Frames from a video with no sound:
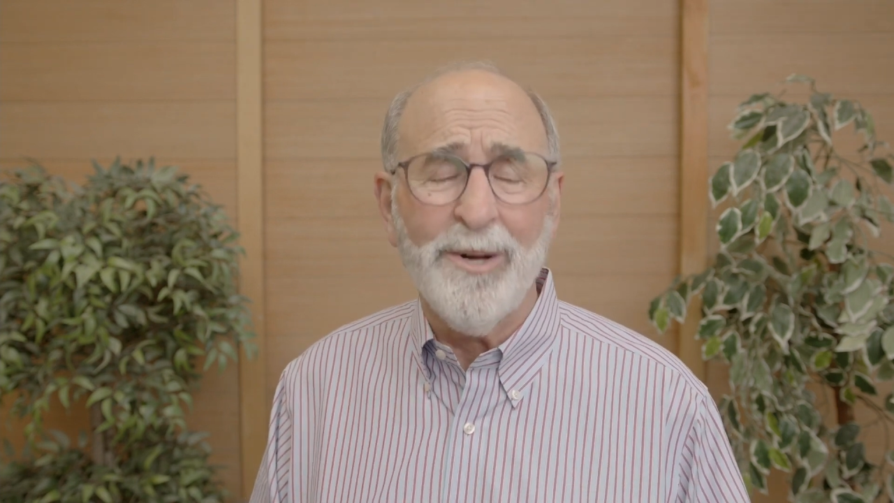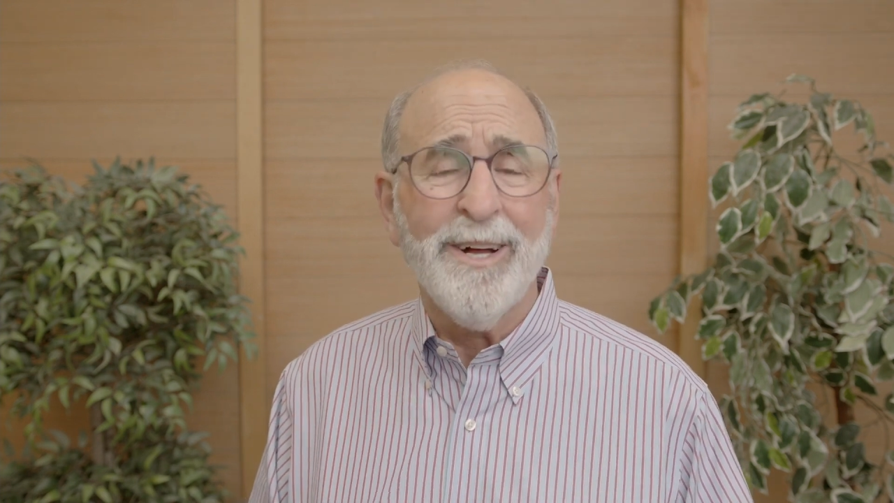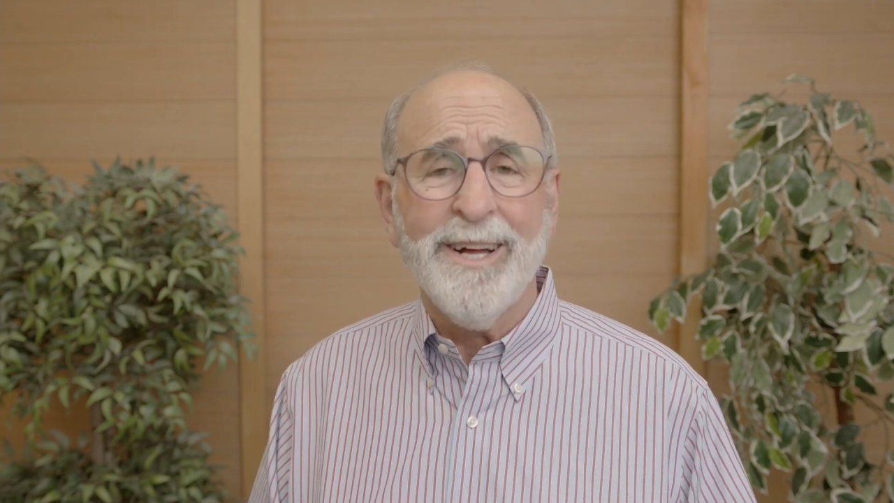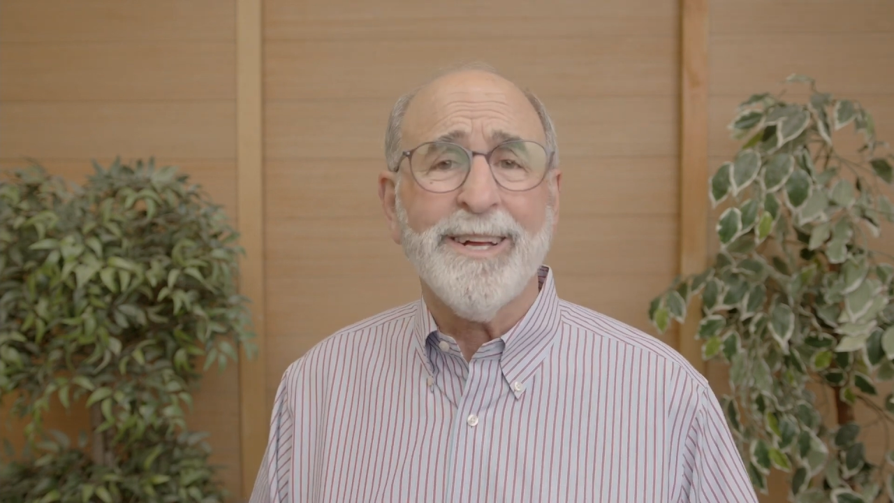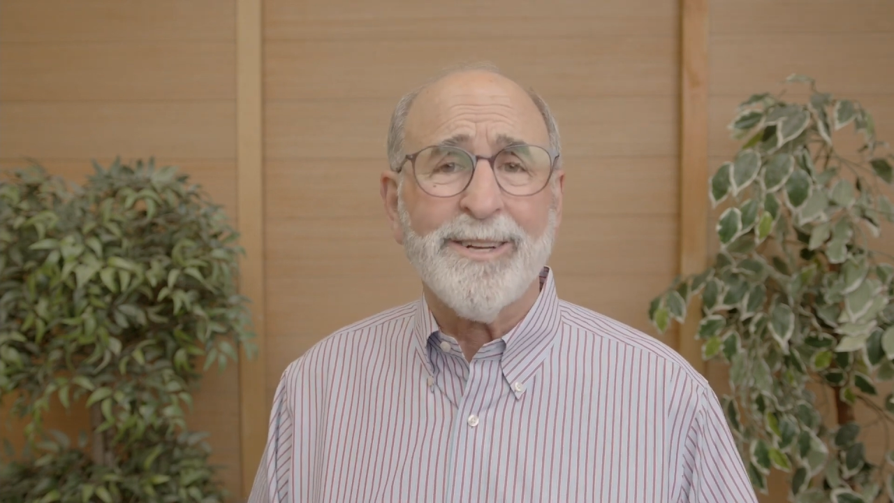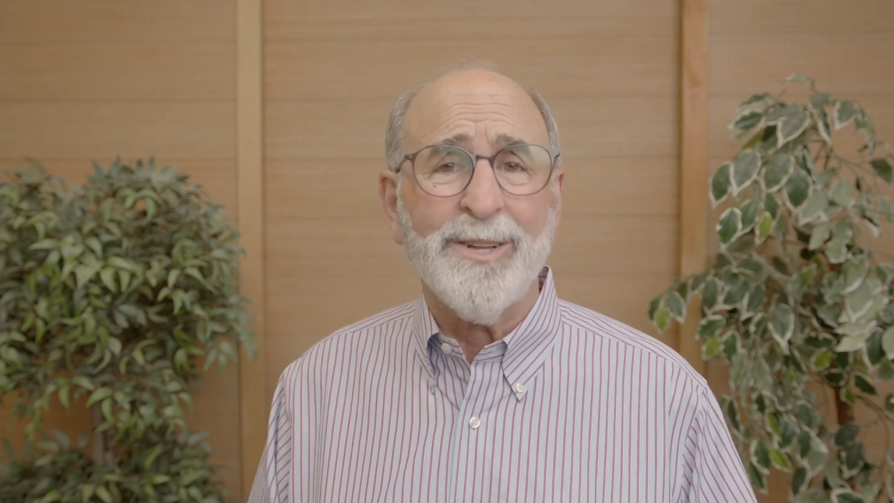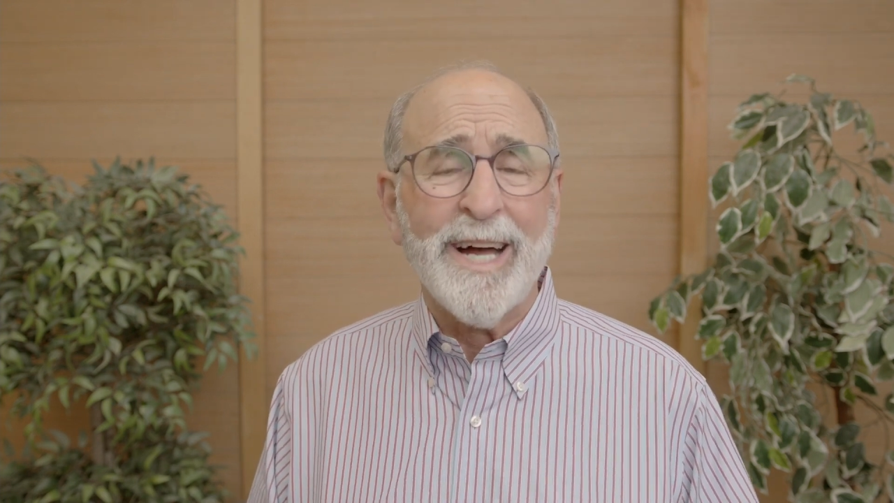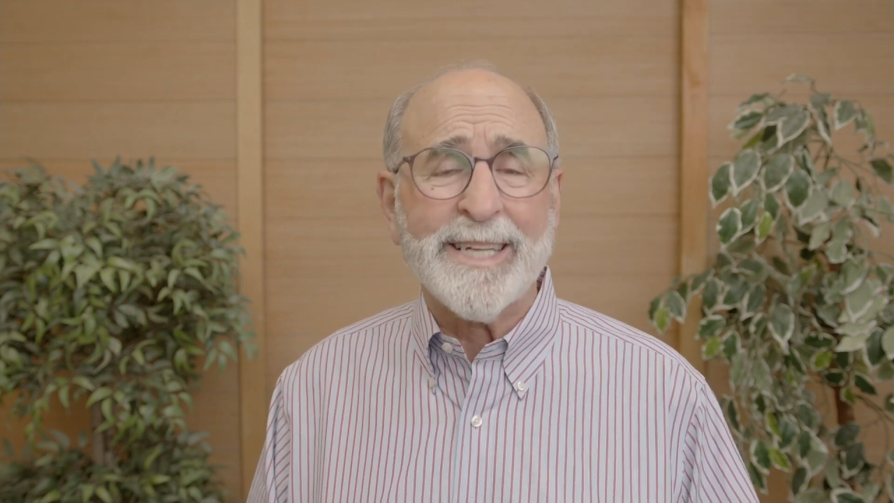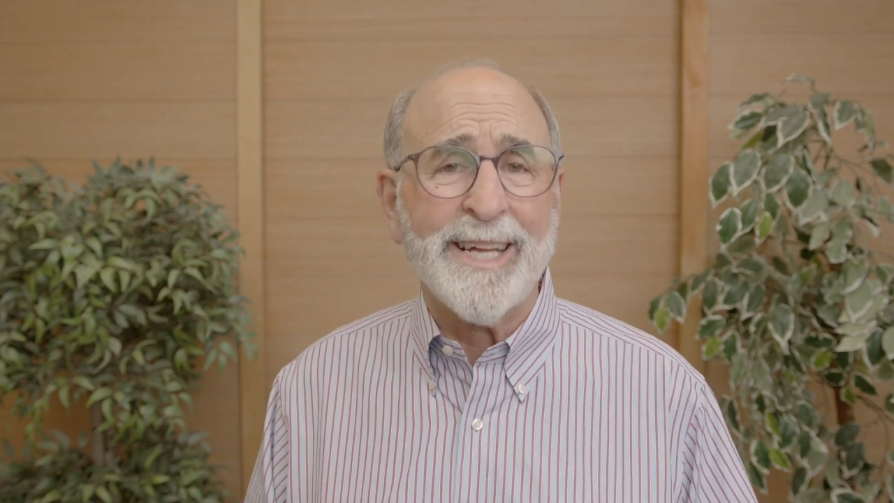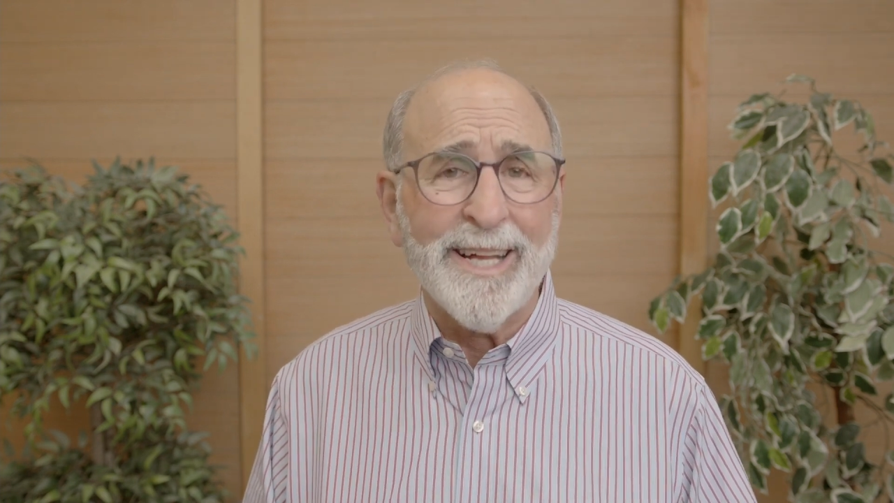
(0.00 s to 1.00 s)
don't, don't
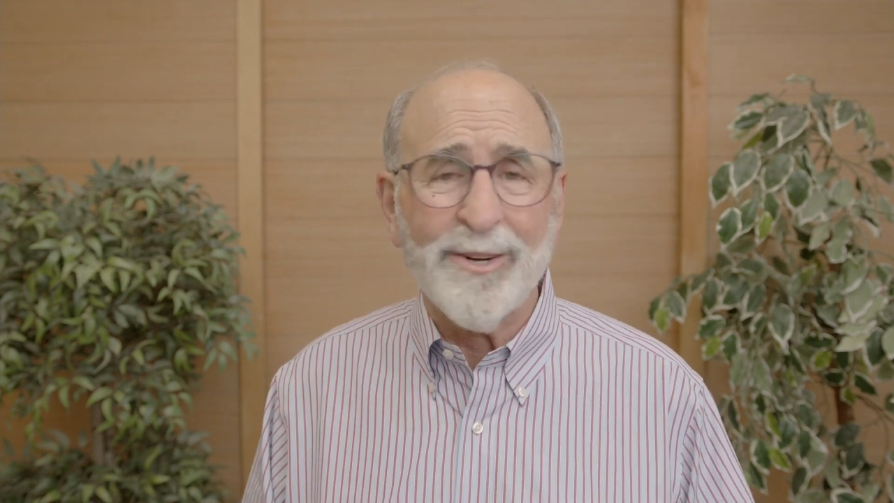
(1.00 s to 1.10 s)
like that.